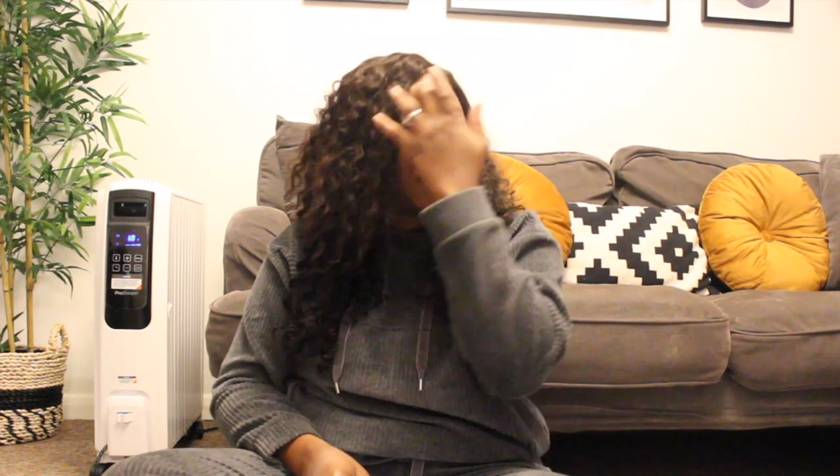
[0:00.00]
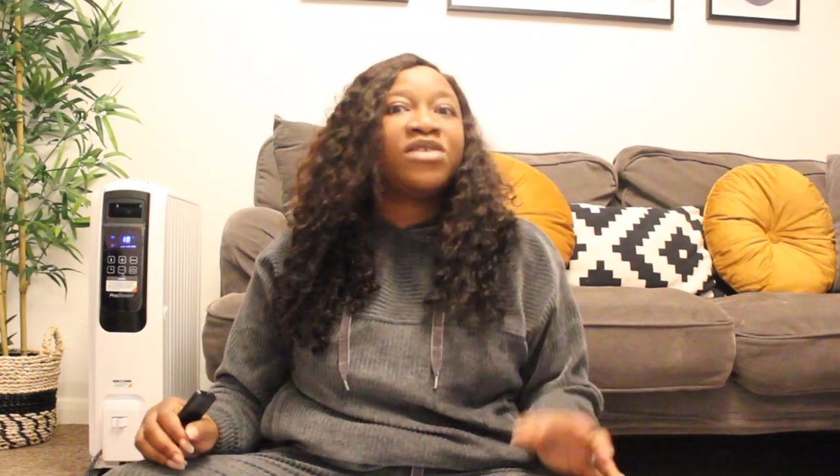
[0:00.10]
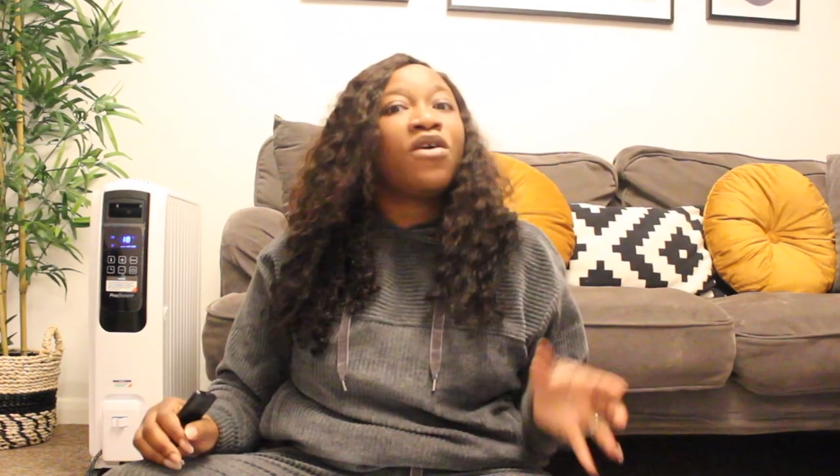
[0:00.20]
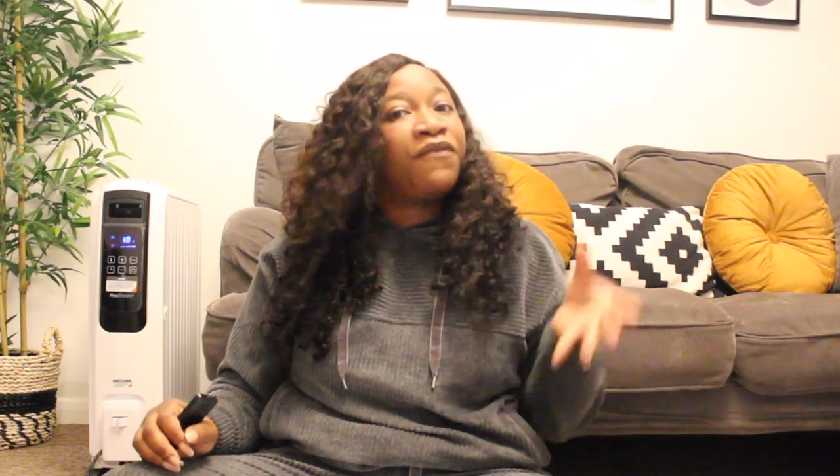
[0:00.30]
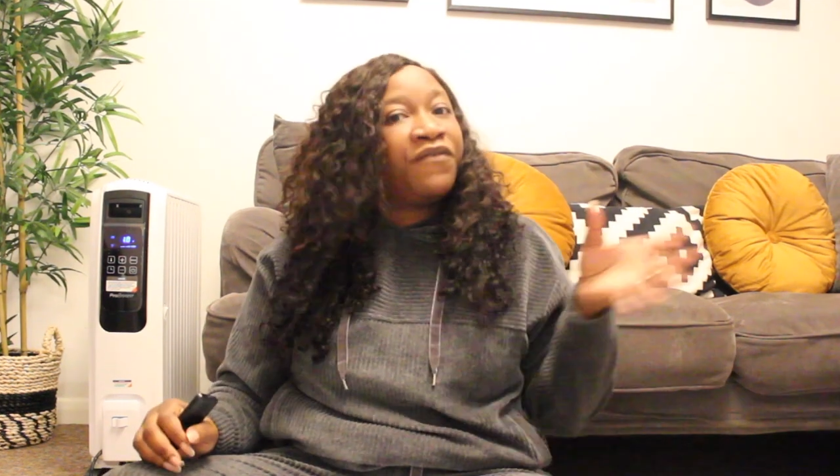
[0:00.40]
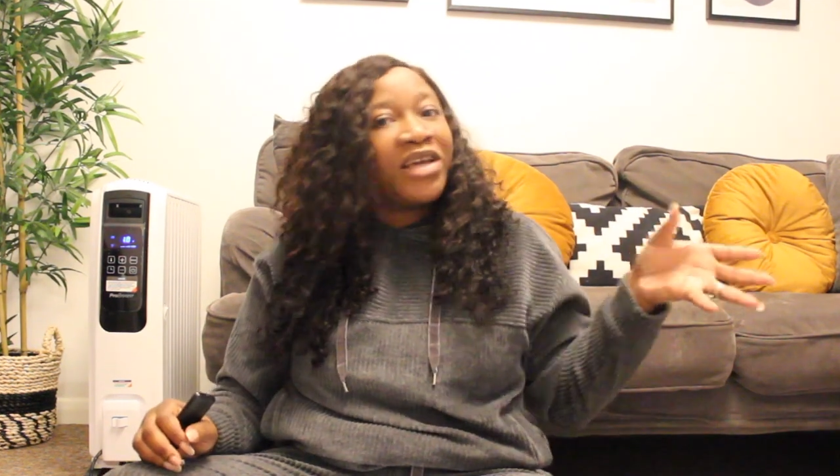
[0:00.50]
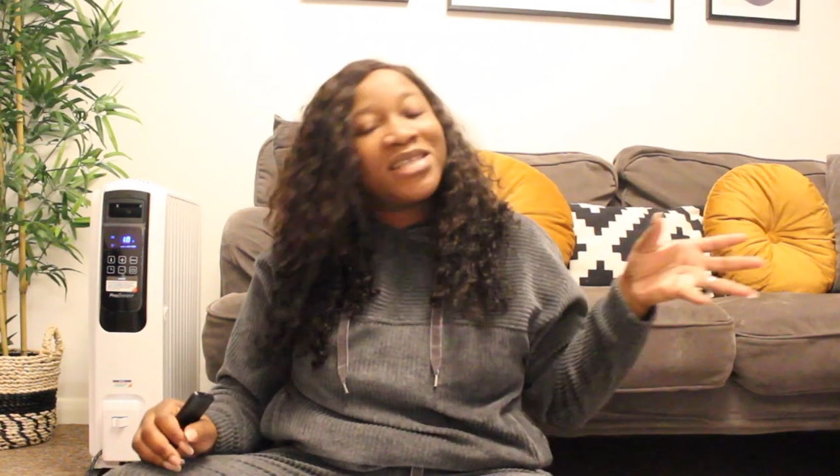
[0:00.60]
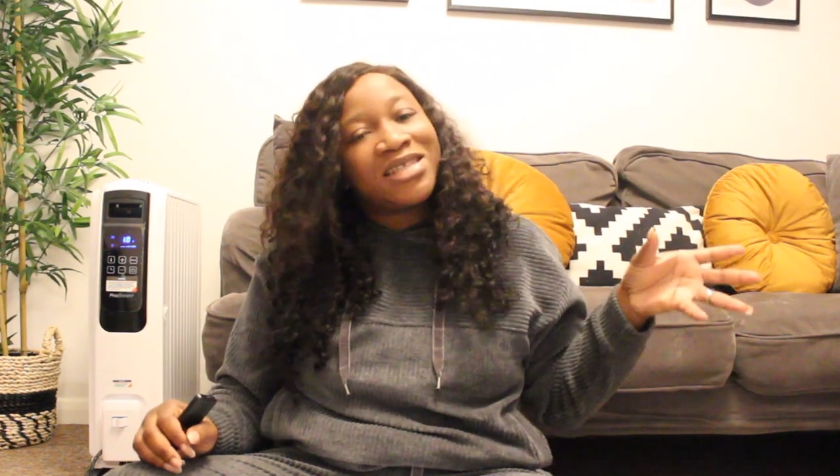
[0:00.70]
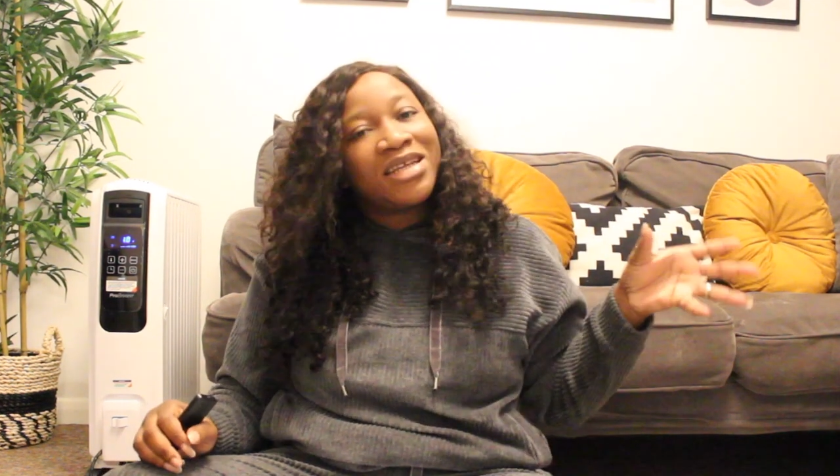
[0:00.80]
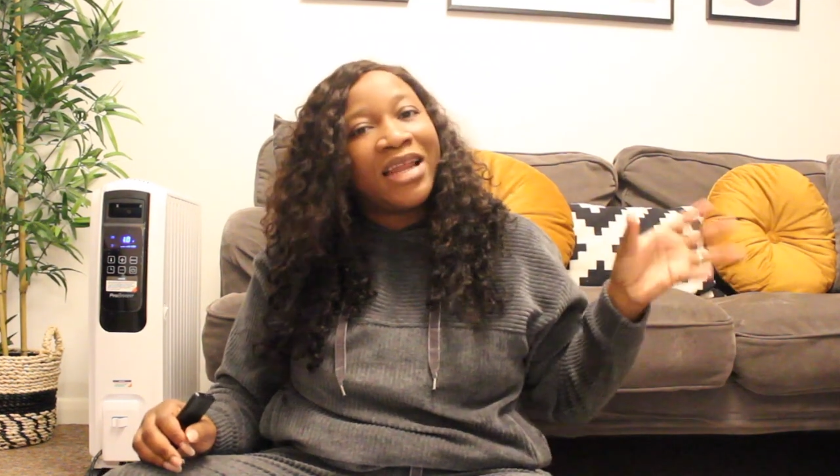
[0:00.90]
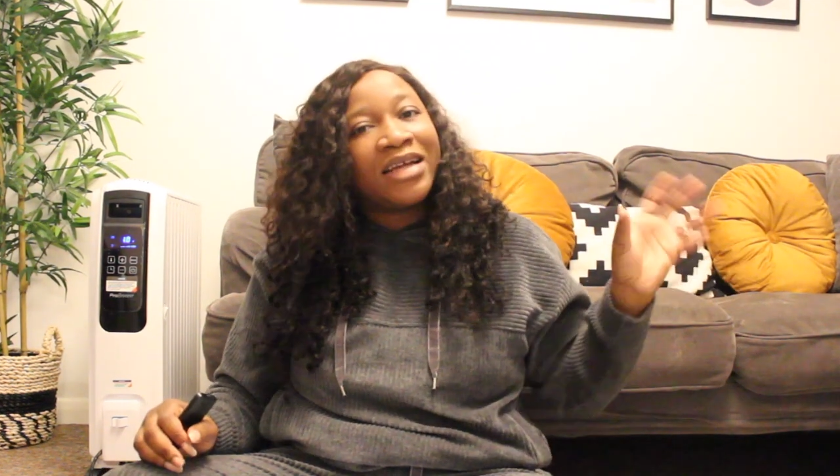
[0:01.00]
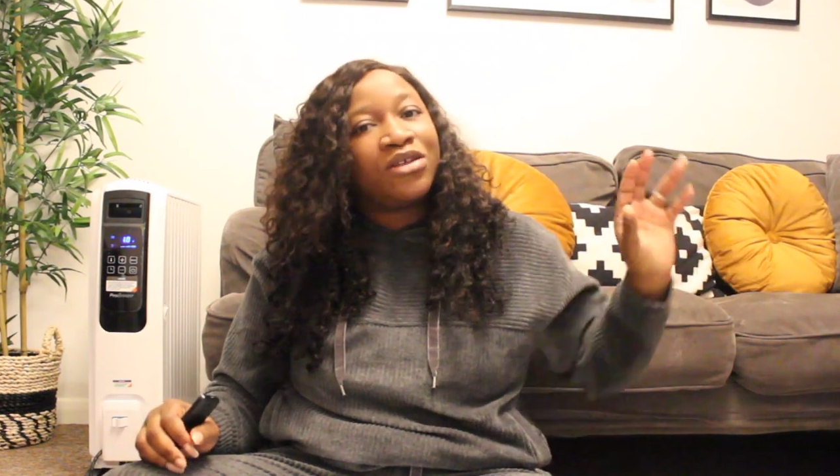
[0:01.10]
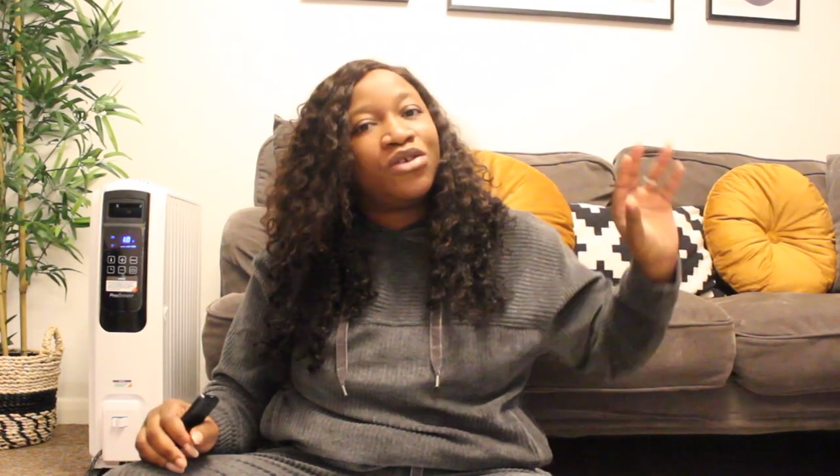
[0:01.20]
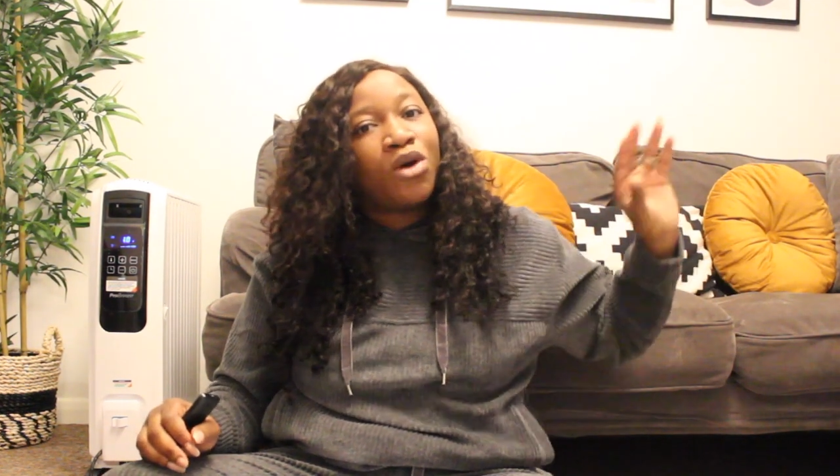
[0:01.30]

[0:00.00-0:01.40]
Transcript: It's not fixed like the